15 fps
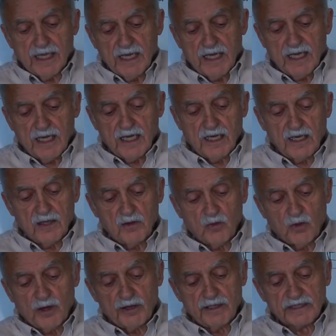
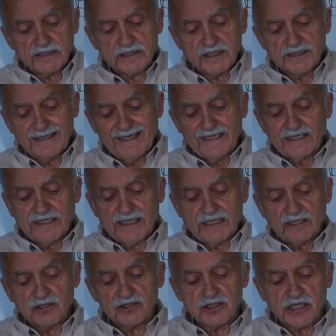Whereas kinetic
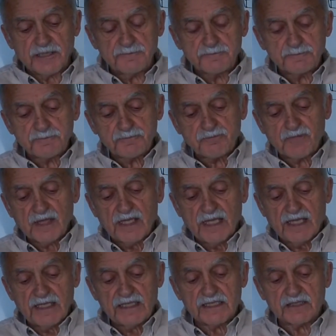energy
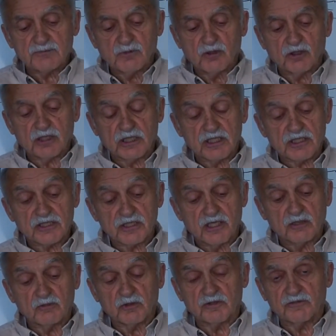is more
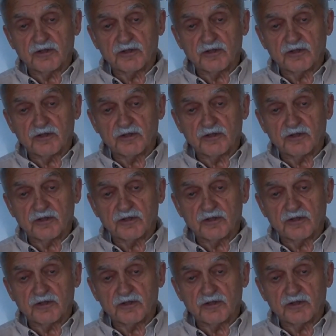concerned with